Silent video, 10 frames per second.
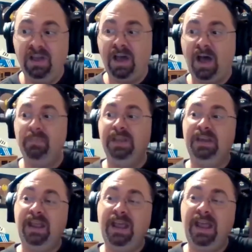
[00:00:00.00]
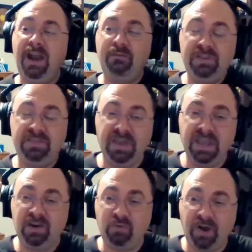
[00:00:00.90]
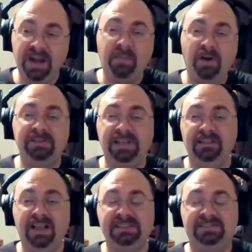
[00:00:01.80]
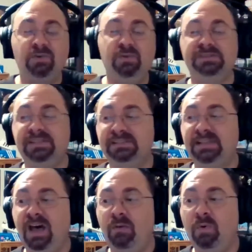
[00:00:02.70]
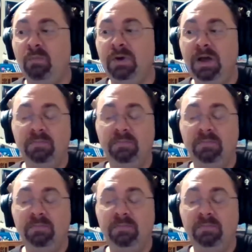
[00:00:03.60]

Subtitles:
I mean, everything great about De La Soul is this album.